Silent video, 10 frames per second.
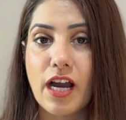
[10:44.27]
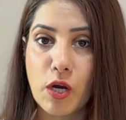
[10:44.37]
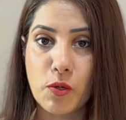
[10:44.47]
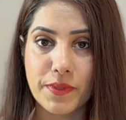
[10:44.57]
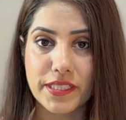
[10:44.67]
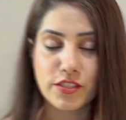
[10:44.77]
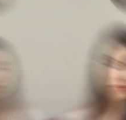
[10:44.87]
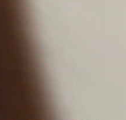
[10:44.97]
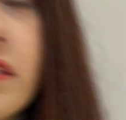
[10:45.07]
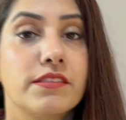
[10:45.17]
how
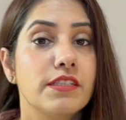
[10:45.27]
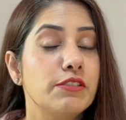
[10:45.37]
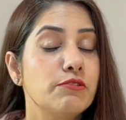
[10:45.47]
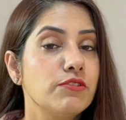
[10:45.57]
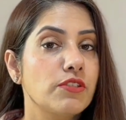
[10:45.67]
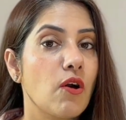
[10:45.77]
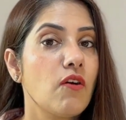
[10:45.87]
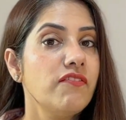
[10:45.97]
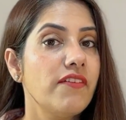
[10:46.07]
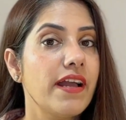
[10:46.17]
much. The use
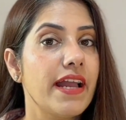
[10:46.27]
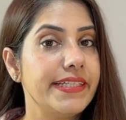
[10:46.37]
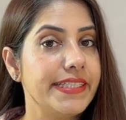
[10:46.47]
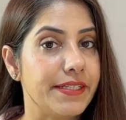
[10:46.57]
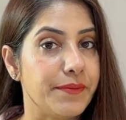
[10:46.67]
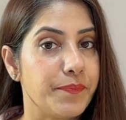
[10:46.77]
of any.